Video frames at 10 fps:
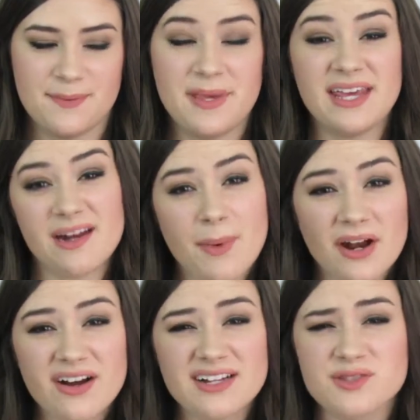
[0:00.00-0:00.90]
peanut
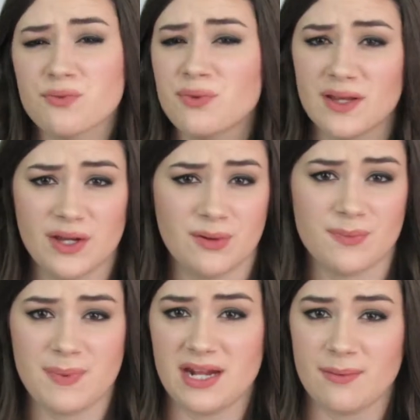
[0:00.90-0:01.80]
butter, it's really good
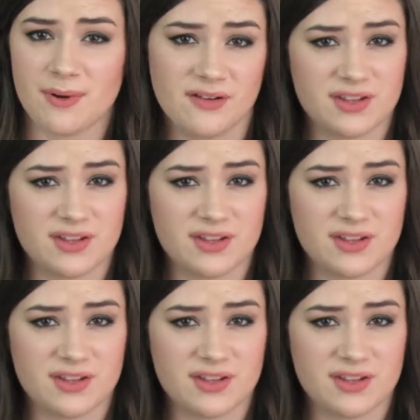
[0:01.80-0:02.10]
with peanut butter,